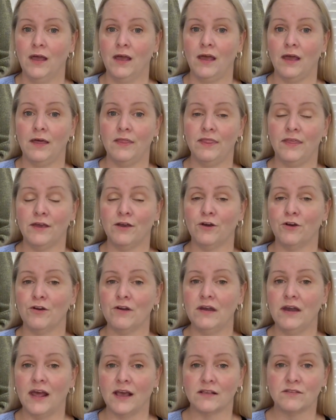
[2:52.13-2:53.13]
and there are
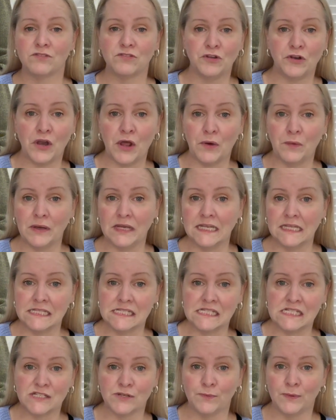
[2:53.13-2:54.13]
next to no
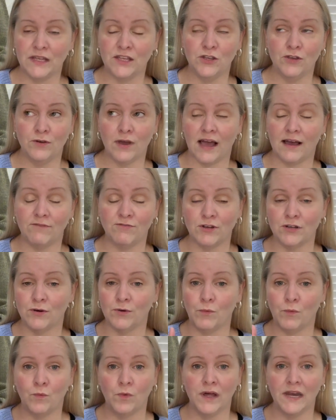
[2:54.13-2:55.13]
ends to it. You have
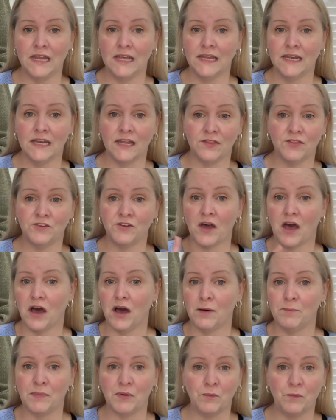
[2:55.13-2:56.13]
one end at the
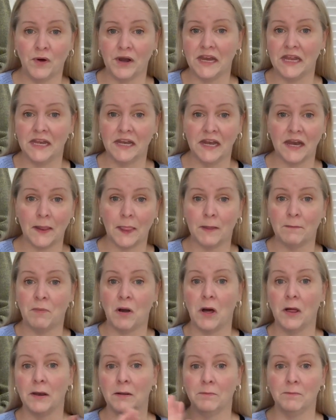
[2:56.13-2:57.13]
top and one end at the
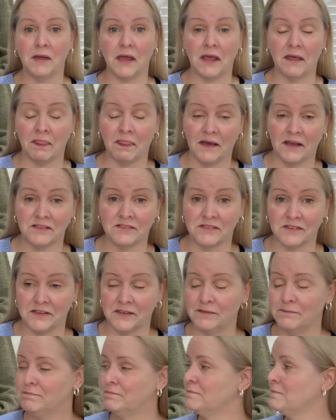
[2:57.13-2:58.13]
bottom, and that's
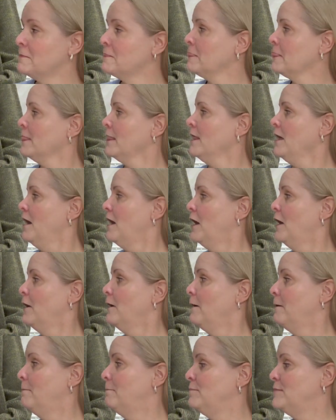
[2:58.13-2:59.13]
it.
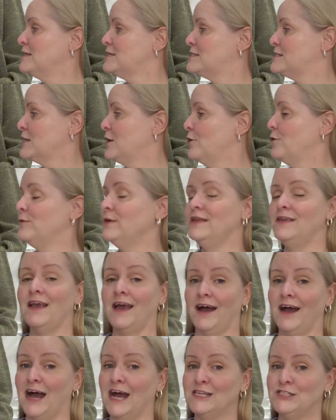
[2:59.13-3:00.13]
So yeah, I